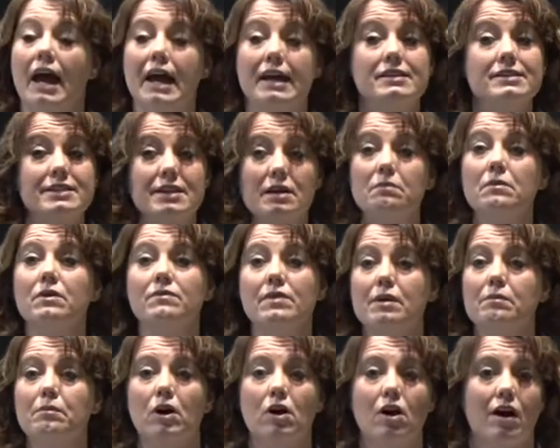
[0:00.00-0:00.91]
and some of
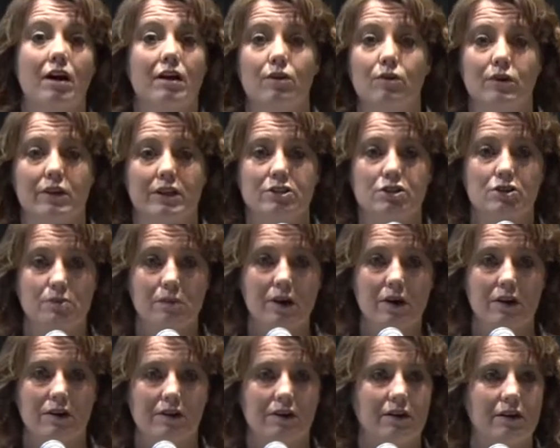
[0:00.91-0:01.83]
them are not going to
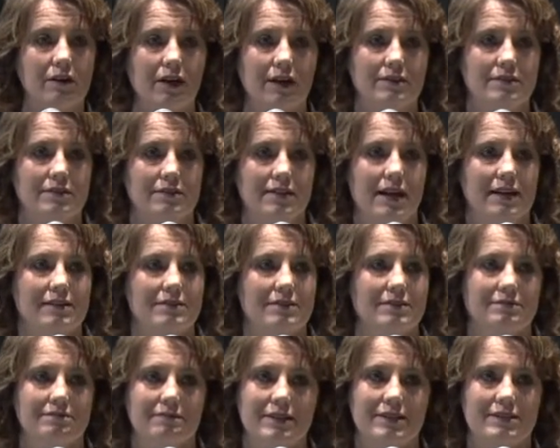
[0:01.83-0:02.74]
work. It's
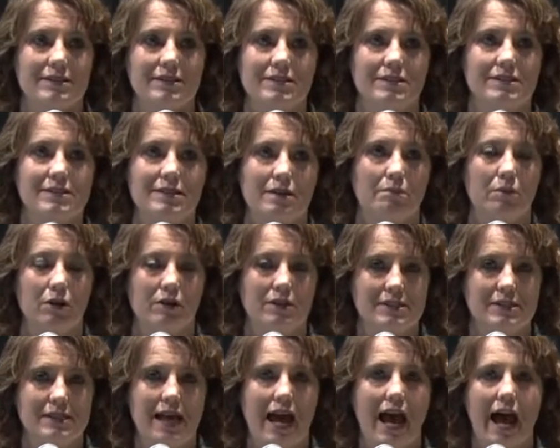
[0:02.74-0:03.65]
as simple
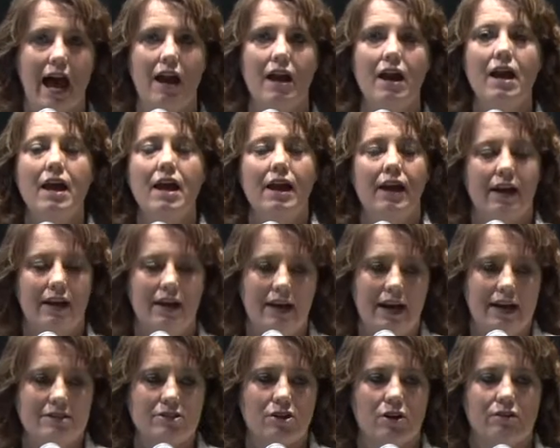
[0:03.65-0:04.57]
as that. And
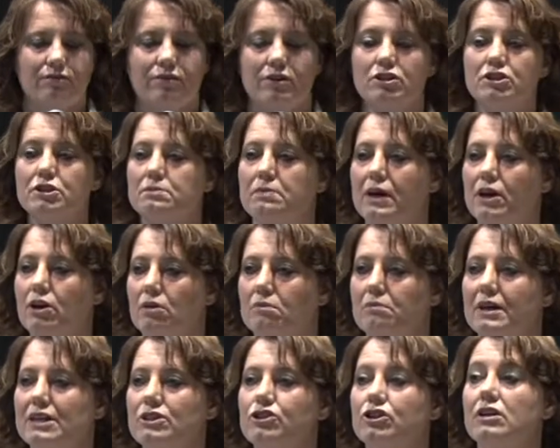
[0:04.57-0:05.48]
as our first speaker
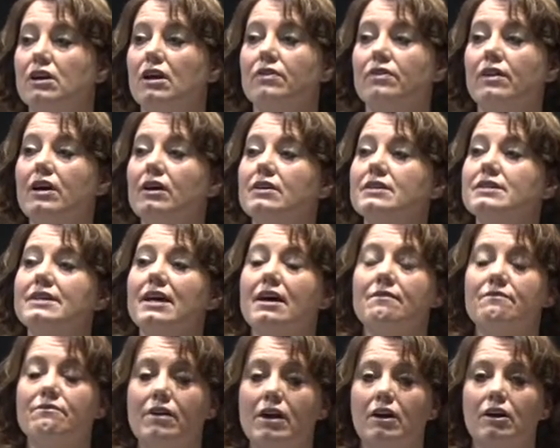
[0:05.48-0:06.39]
mentioned, there is
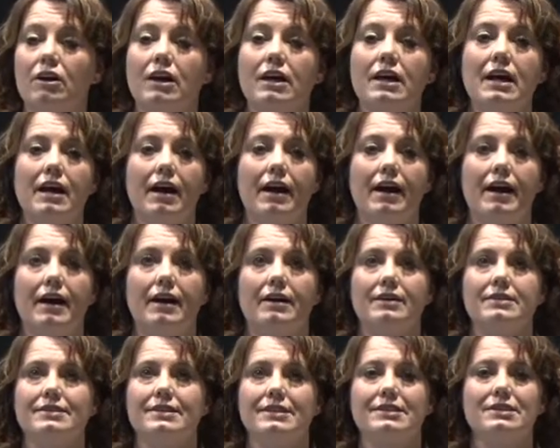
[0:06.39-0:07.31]
a very
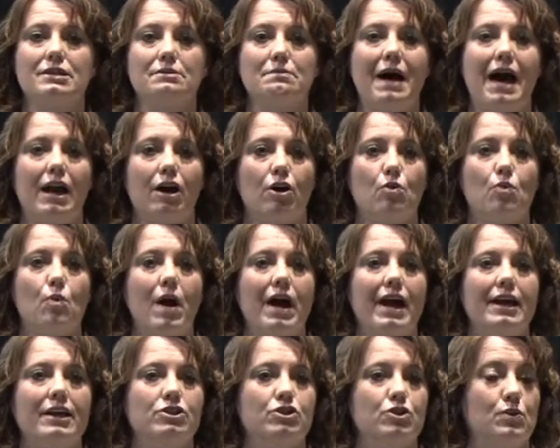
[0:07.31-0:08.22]
systematic
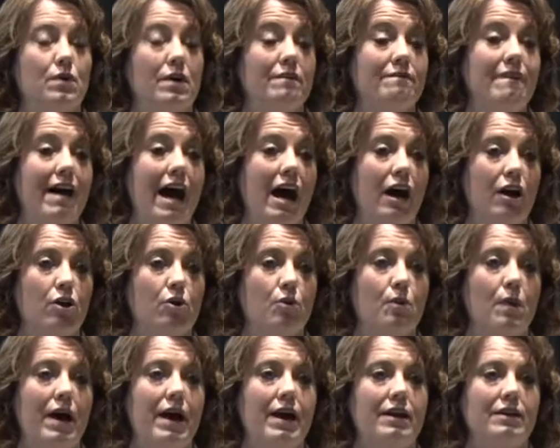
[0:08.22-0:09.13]
way to
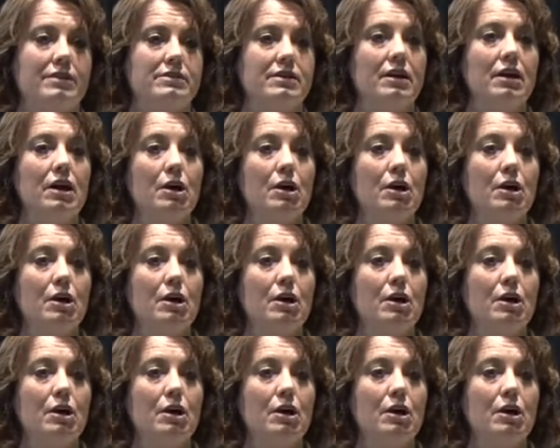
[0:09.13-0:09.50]
evaluate